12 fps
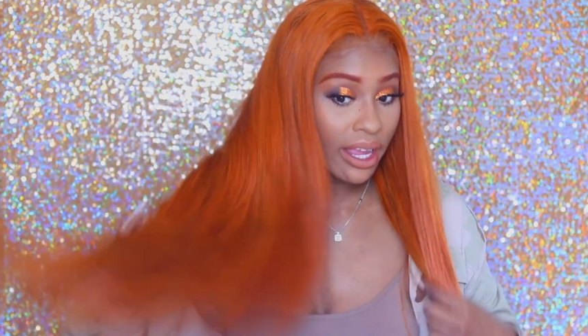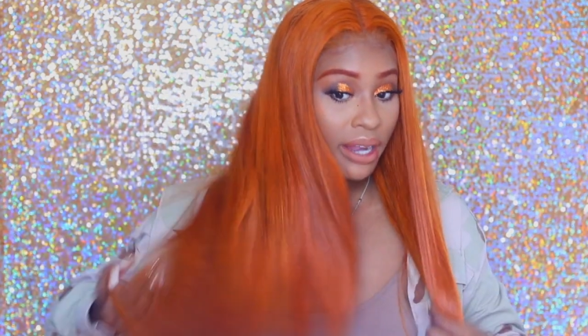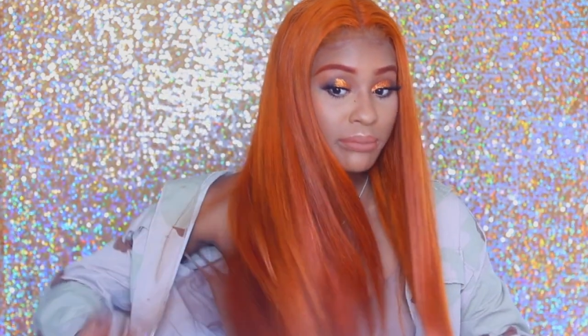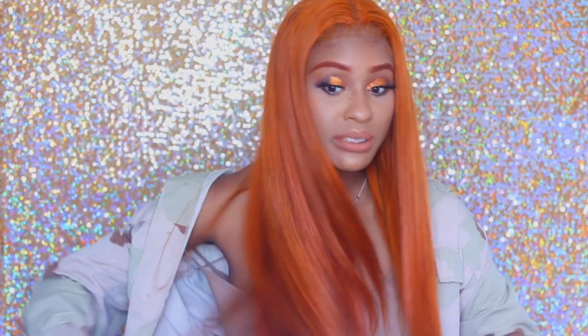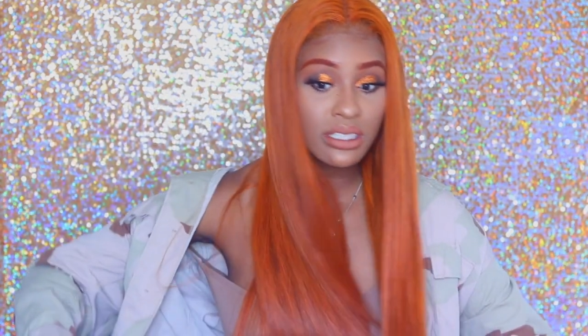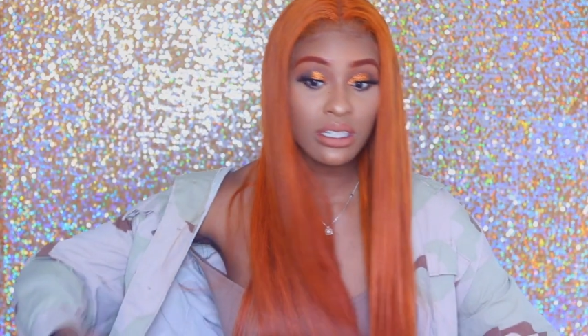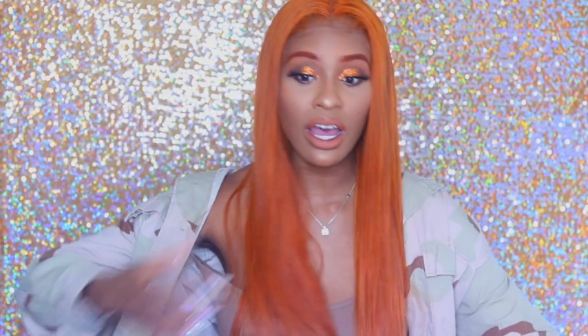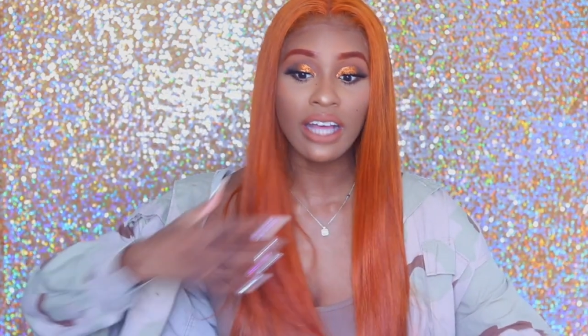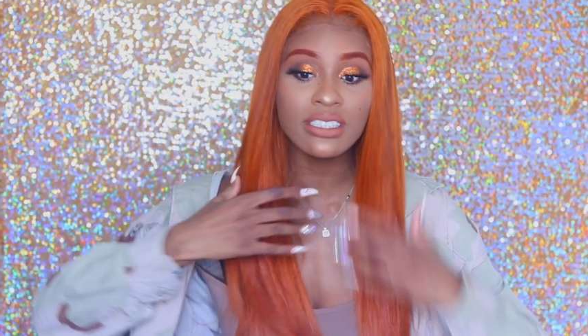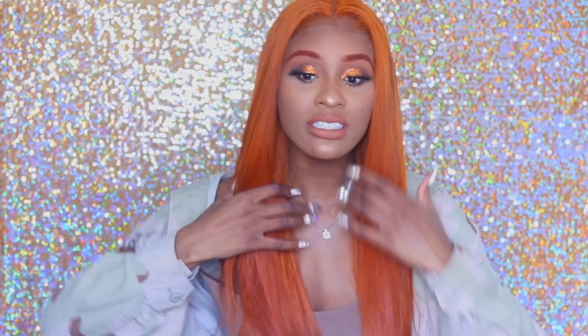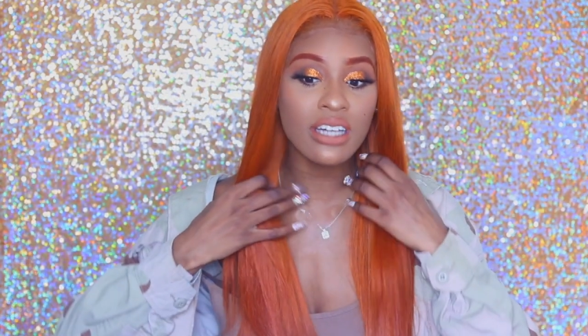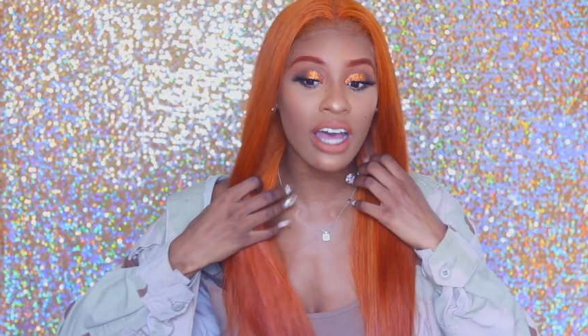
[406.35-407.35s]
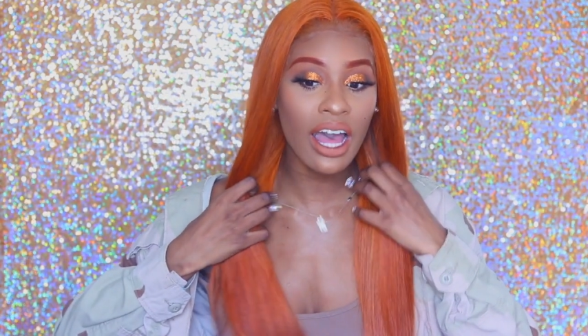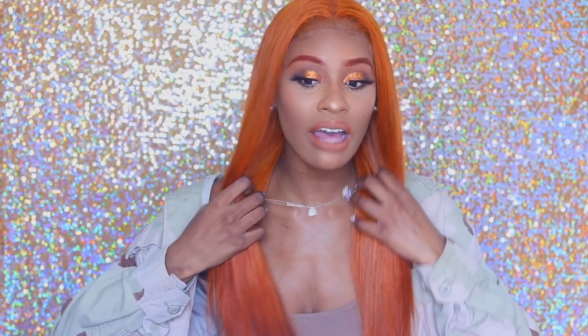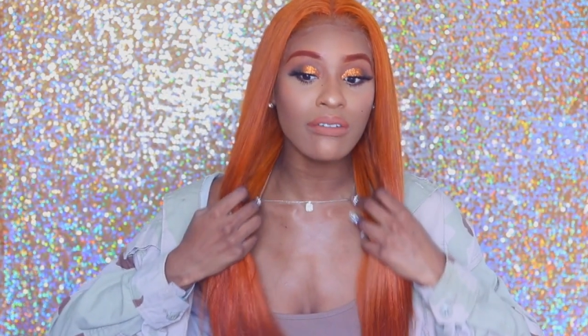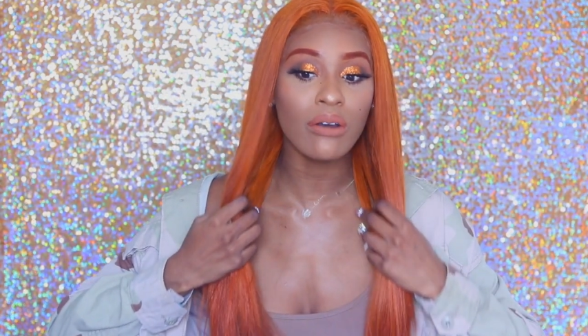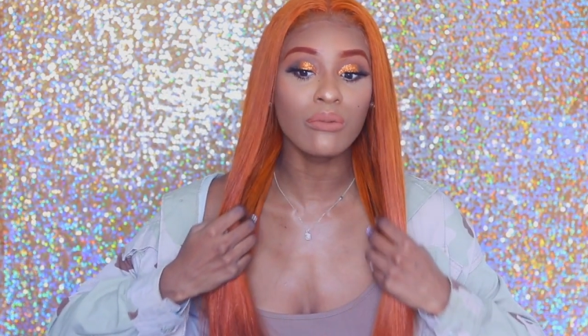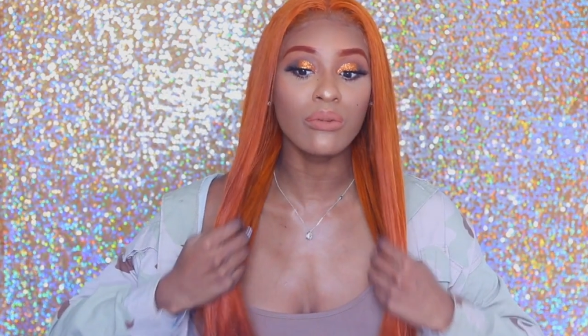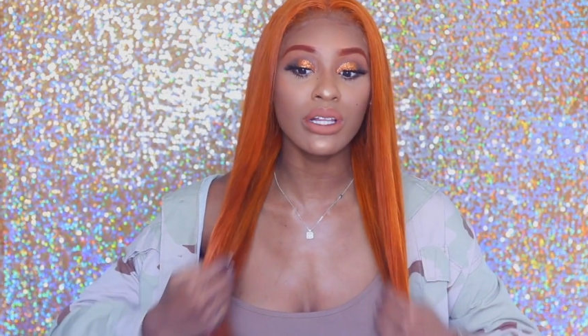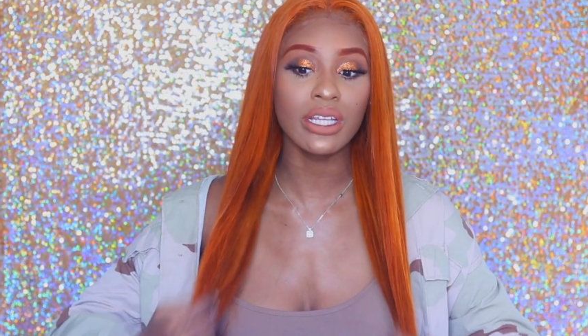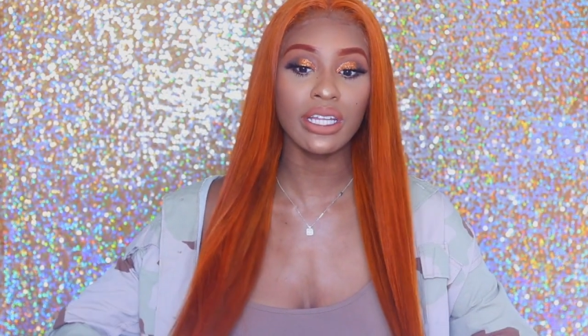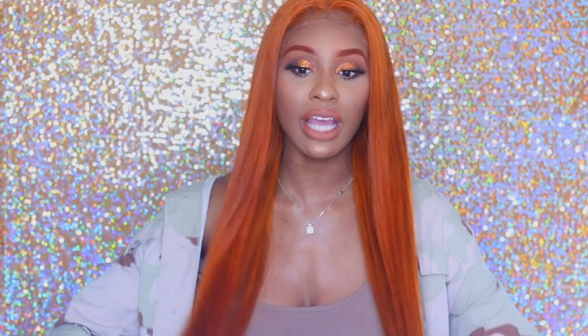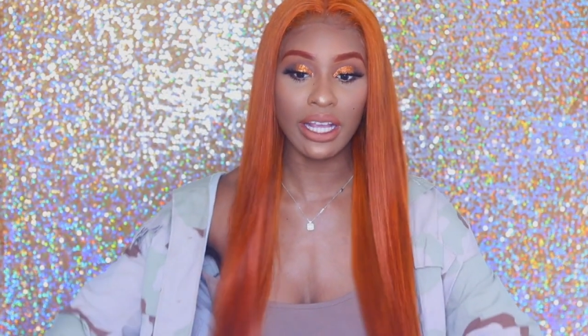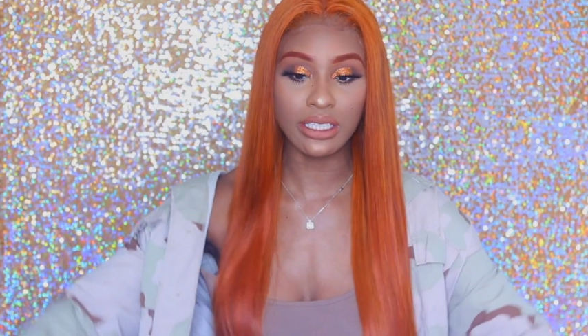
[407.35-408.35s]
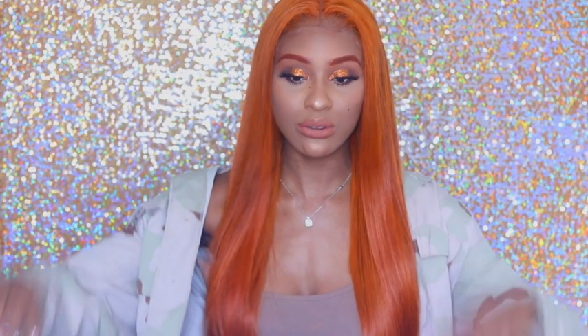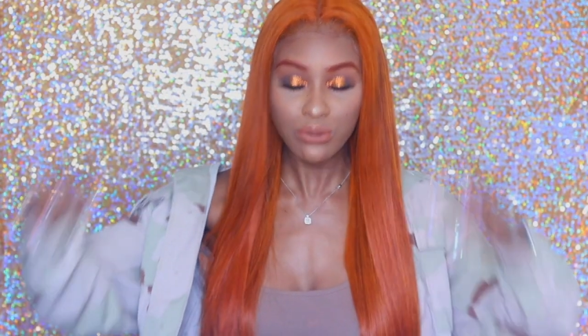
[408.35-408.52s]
And I still have a really nice